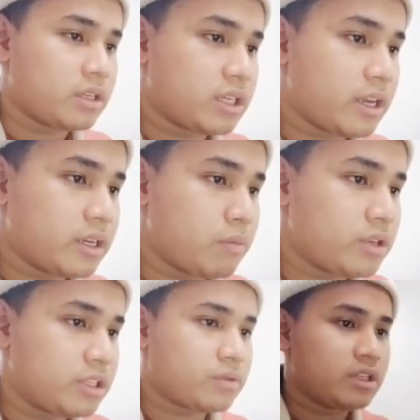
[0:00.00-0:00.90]
get
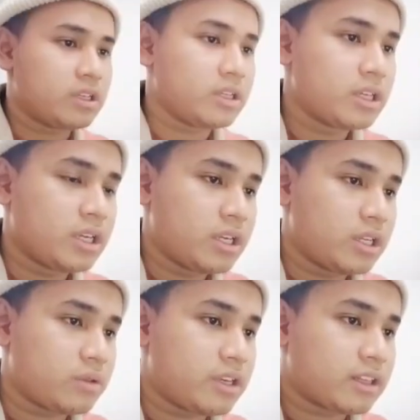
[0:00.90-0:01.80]
month into the
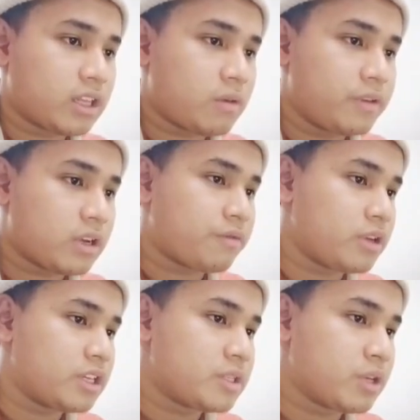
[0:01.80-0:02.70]
data type of the
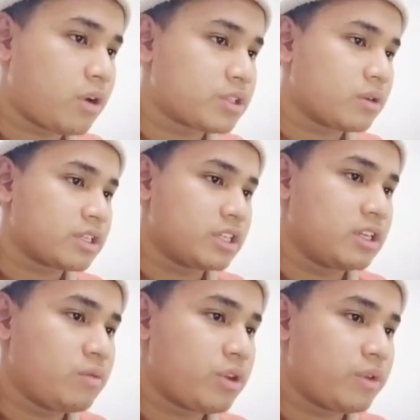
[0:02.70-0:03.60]
rainfall, it is because
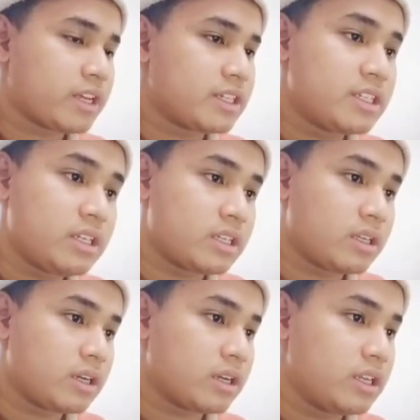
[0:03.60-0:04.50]
originally when we accessing the
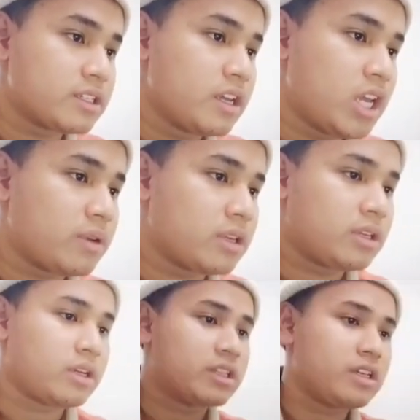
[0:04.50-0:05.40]
ArrayList, it will
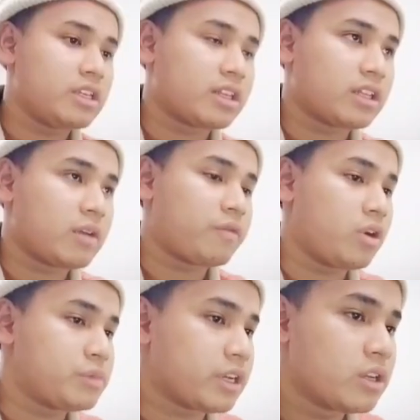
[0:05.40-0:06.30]
return the data type of the
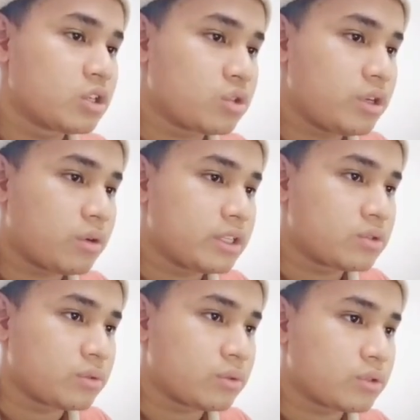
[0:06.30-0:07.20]
object. So in order
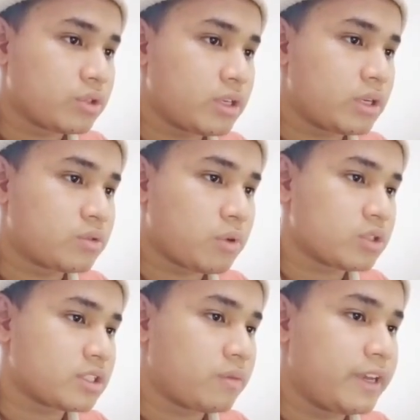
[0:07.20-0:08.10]
to
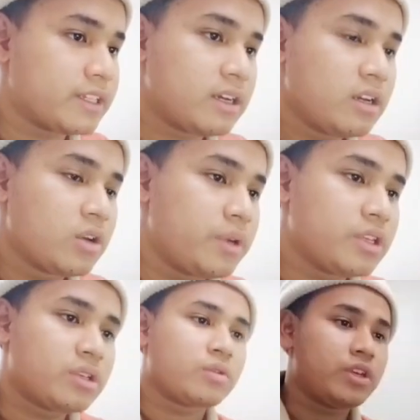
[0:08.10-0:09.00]
process our data, we
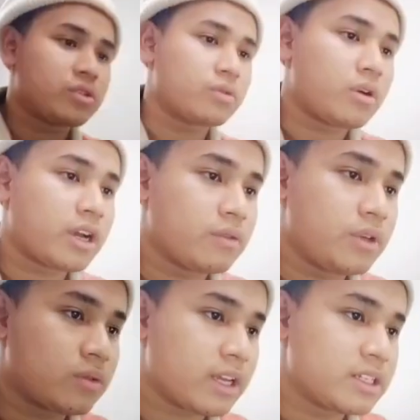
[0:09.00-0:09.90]
need
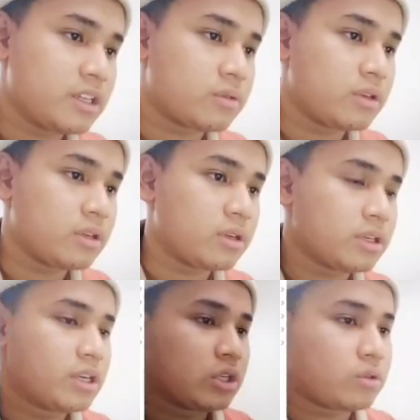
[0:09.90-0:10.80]
to casting it to
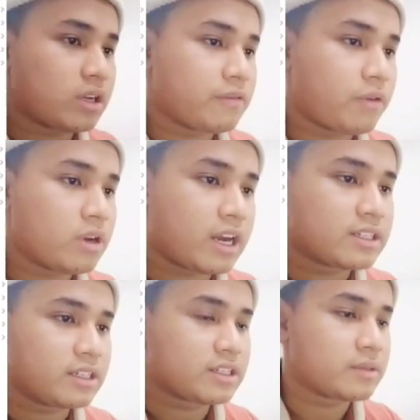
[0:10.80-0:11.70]
the rainfall
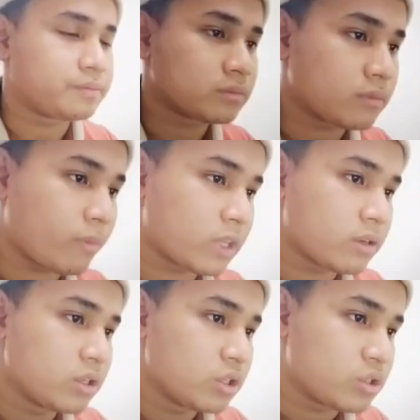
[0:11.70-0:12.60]
classes.
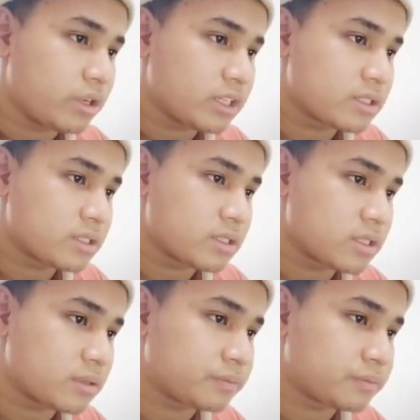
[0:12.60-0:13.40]
So next,